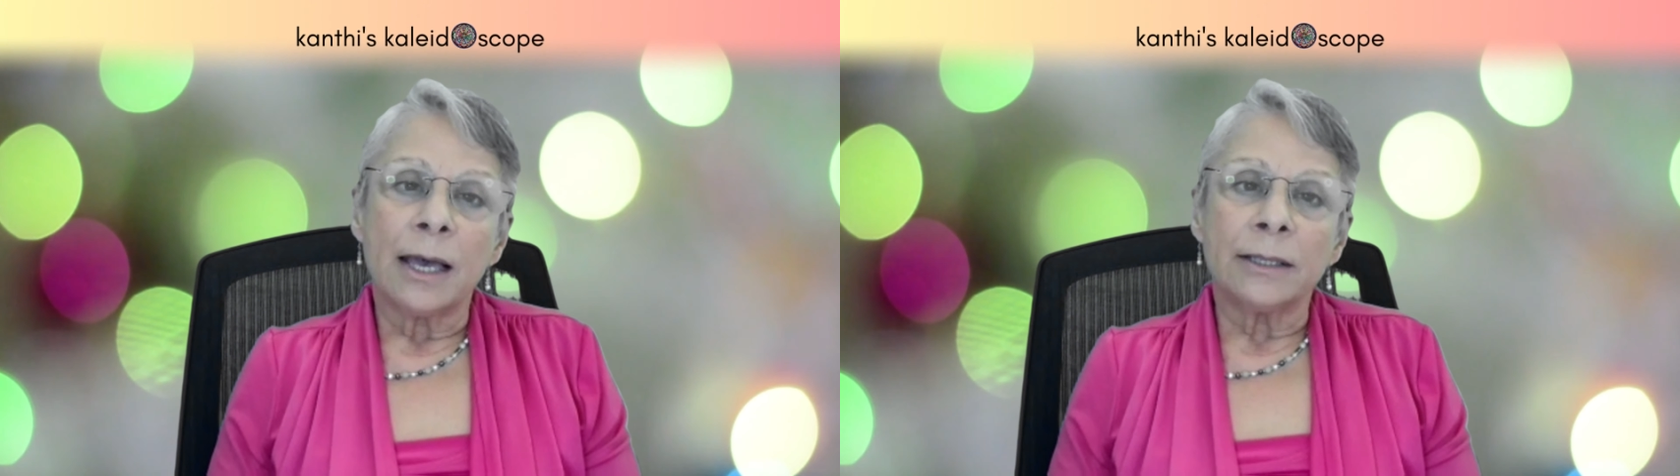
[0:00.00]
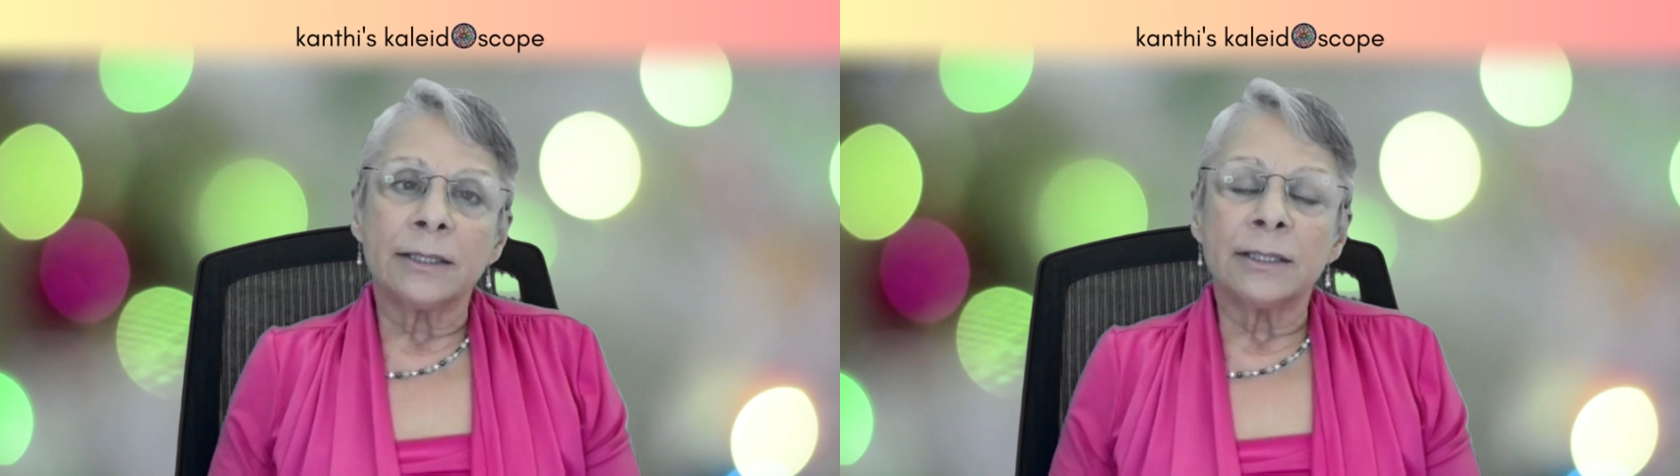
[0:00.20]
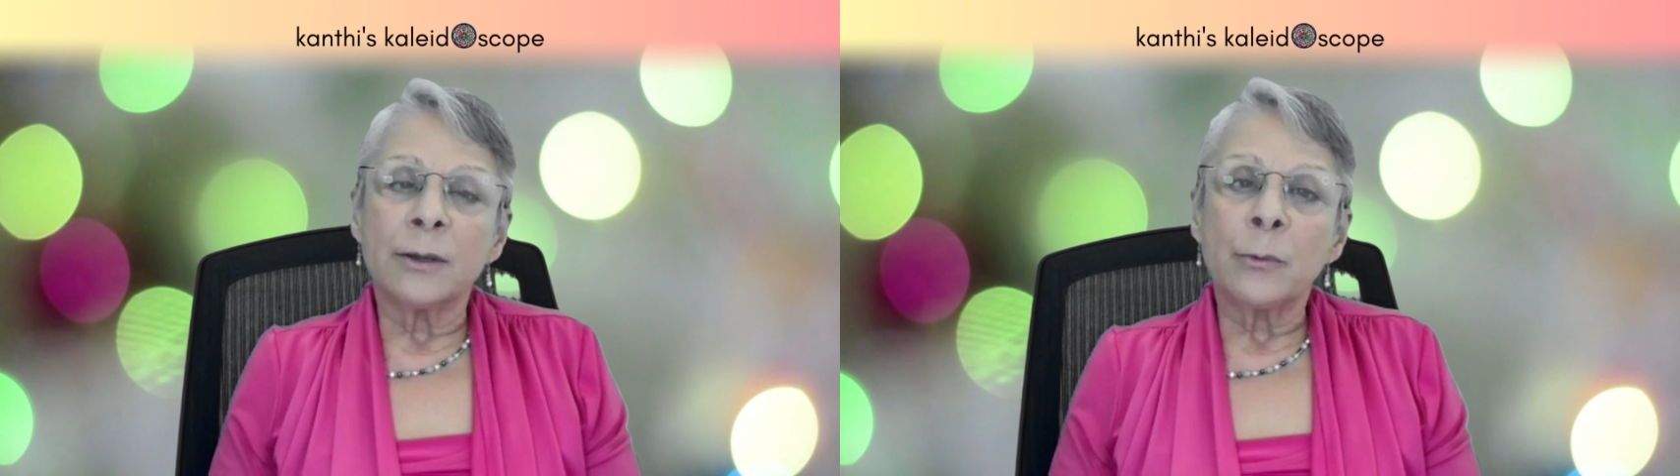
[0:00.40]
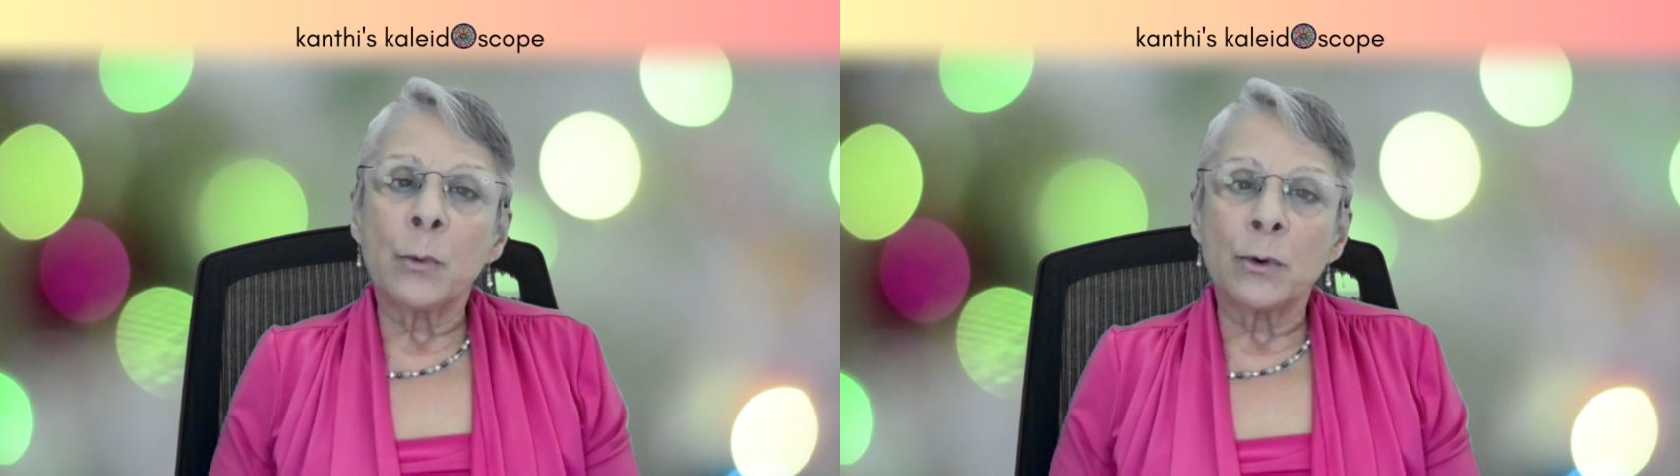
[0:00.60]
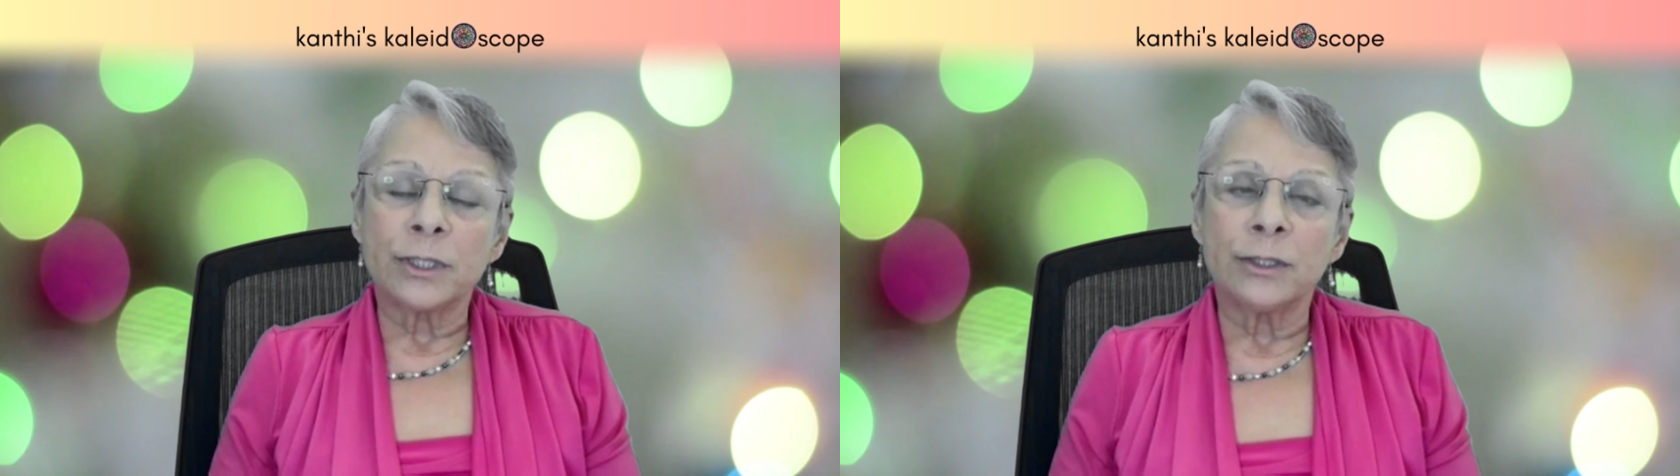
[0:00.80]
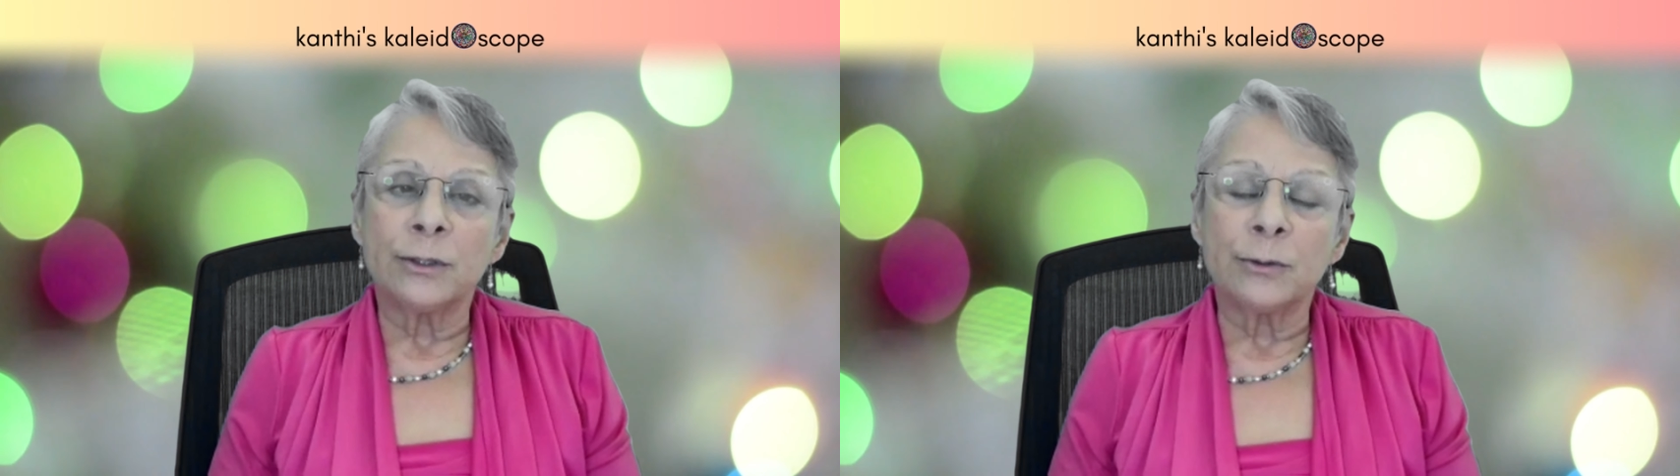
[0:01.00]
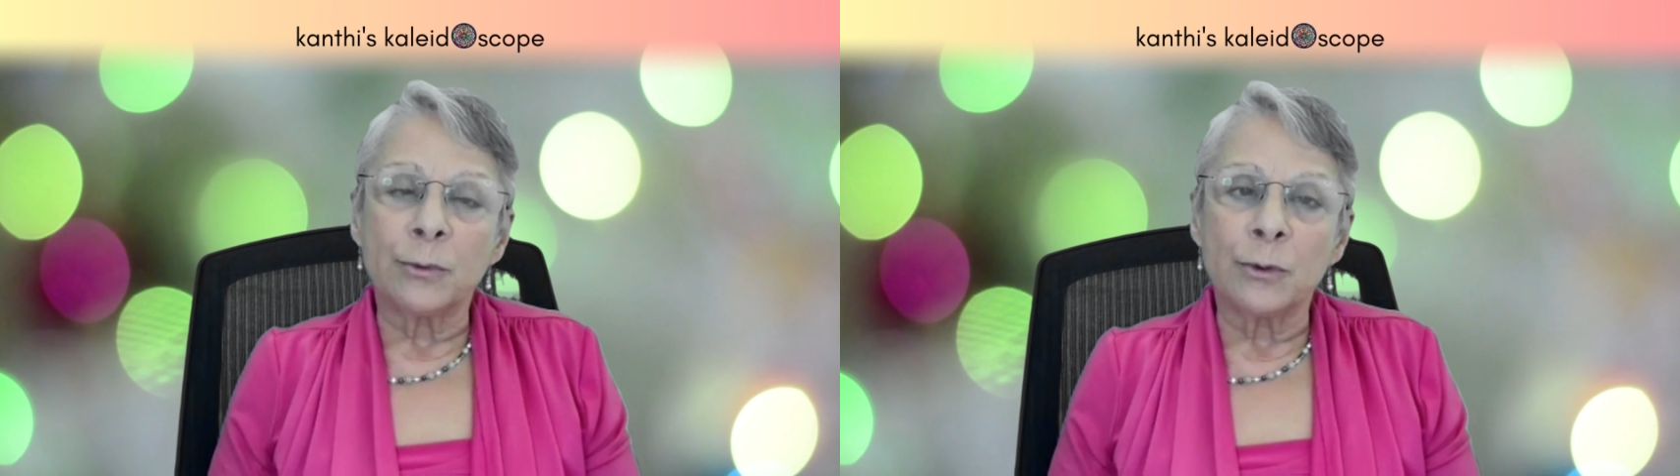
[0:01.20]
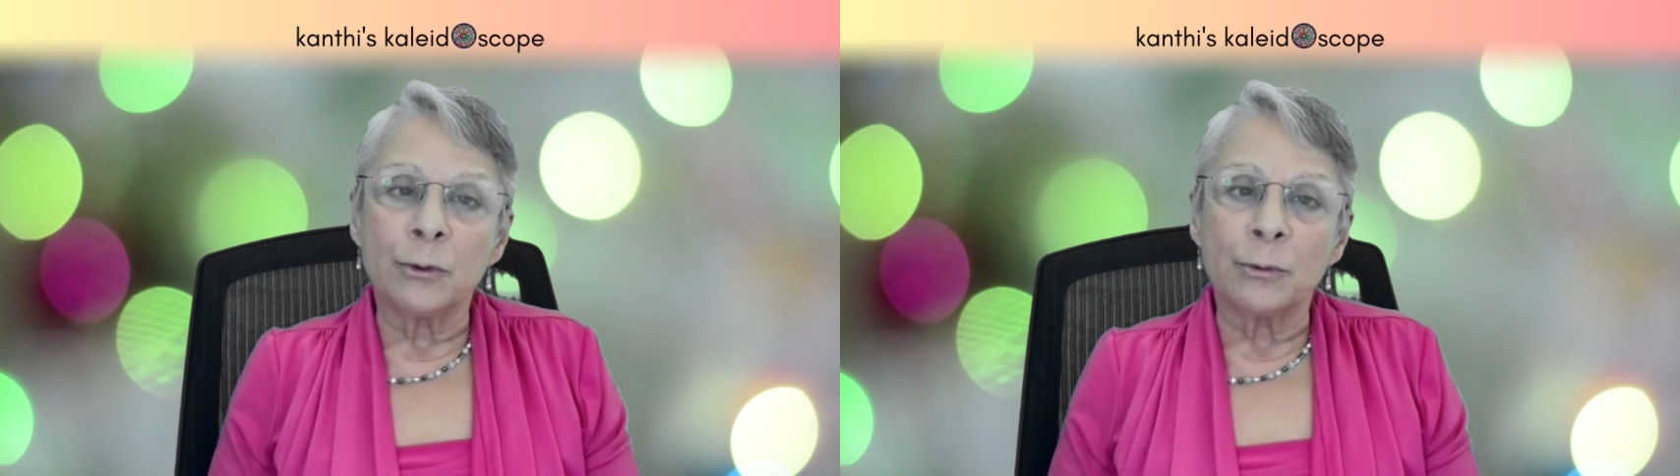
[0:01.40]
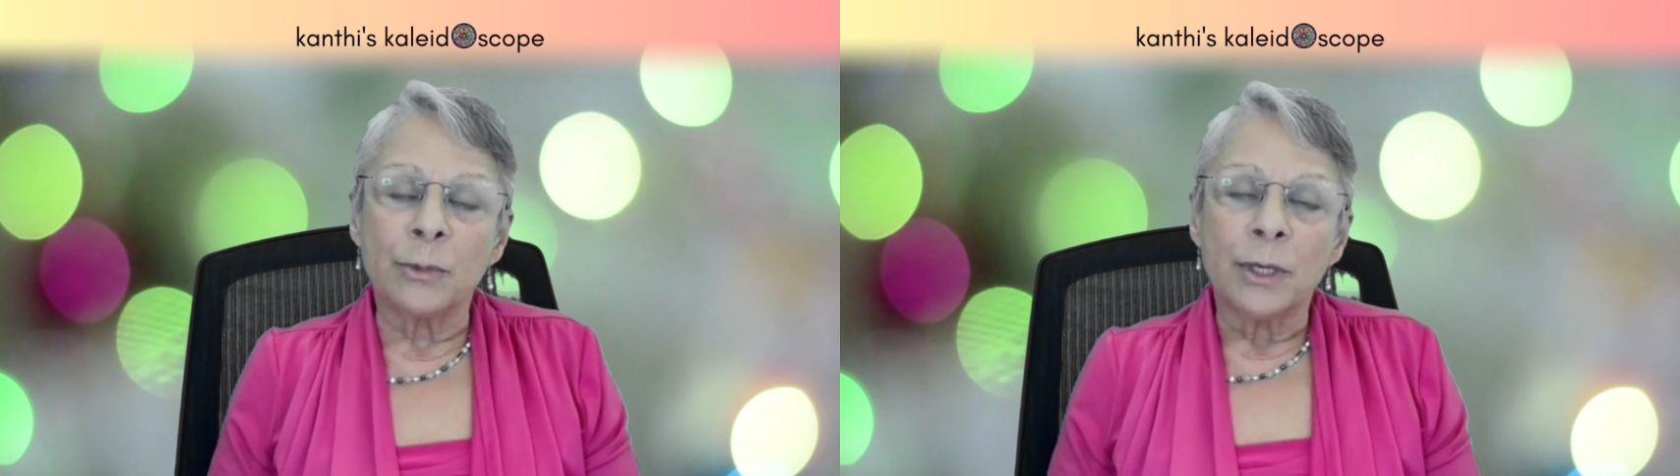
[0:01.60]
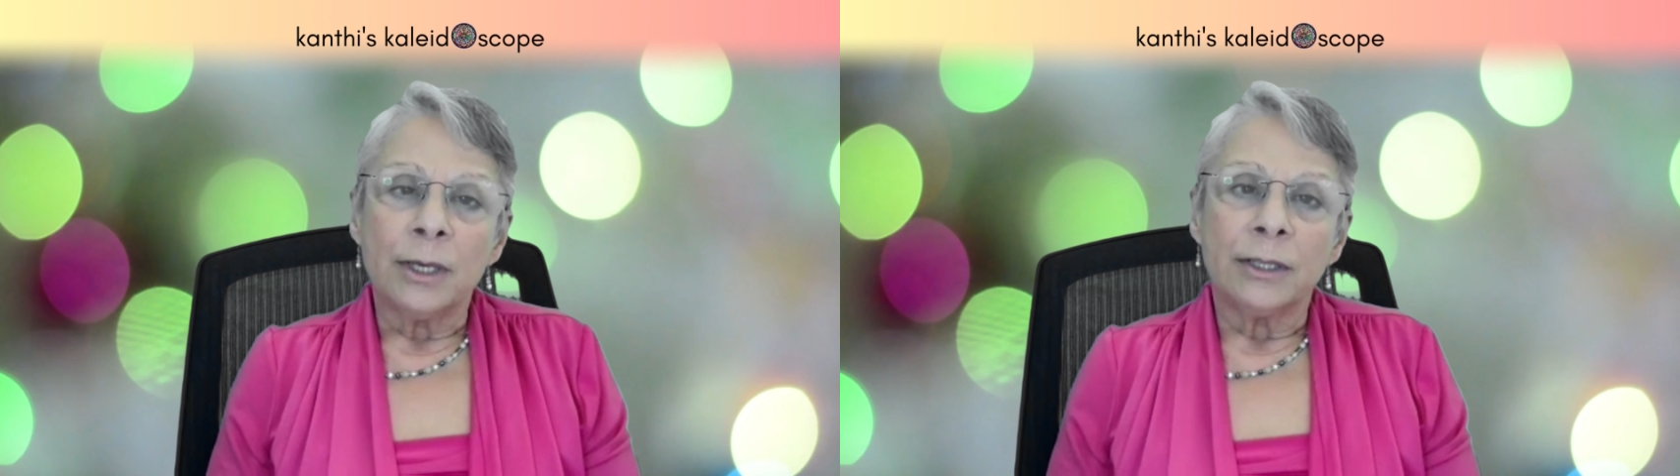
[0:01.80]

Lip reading: And then I walked into the room.